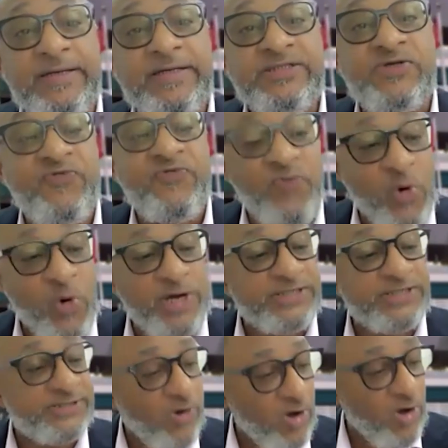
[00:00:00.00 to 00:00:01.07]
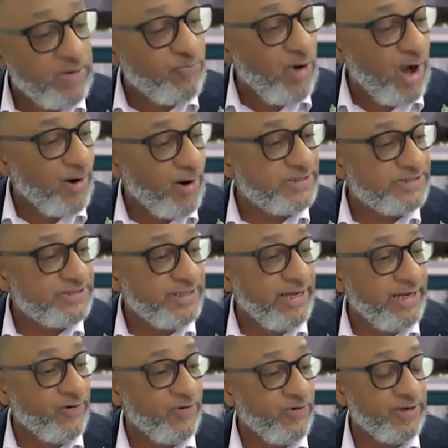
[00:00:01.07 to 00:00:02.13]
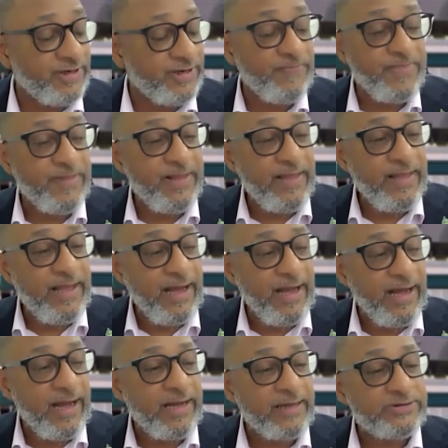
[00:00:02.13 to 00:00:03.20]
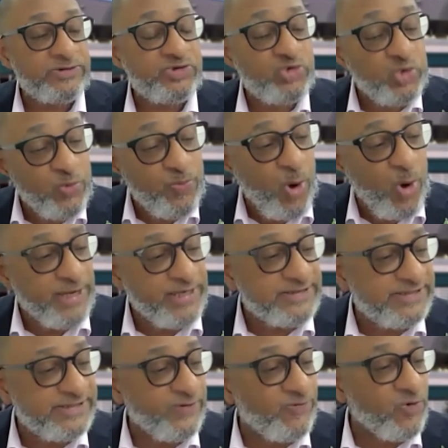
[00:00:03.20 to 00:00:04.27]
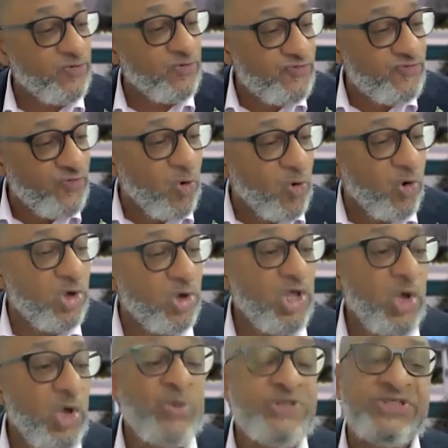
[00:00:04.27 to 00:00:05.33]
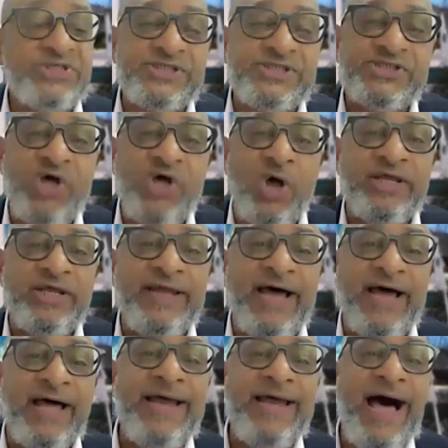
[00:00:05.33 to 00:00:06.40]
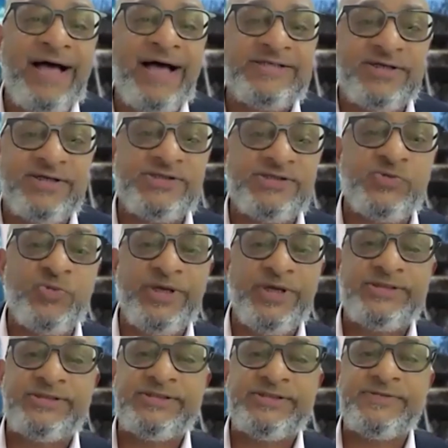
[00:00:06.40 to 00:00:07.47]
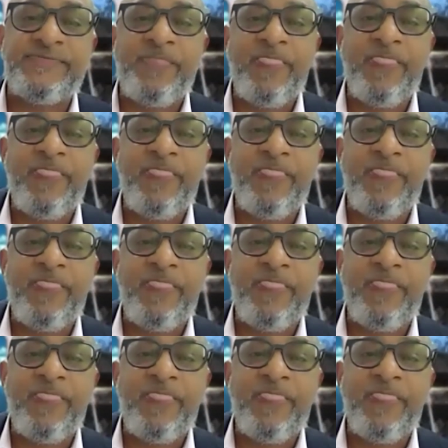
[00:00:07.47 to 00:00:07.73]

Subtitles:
to focus on priority area 2.04, which is solid and hazardous waste.